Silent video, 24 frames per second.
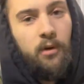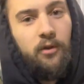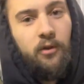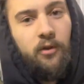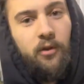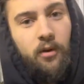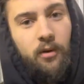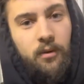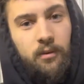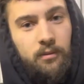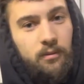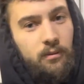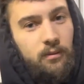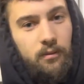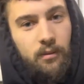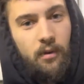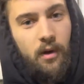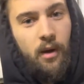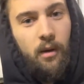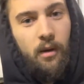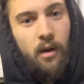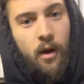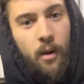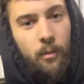so
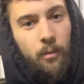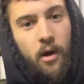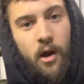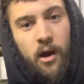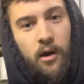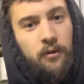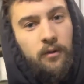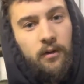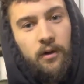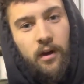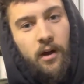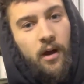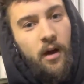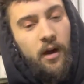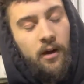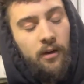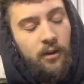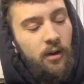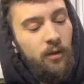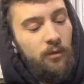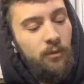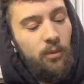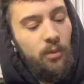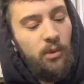I'm not even going to hide
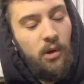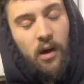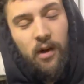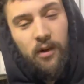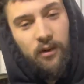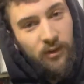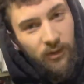that from you guys.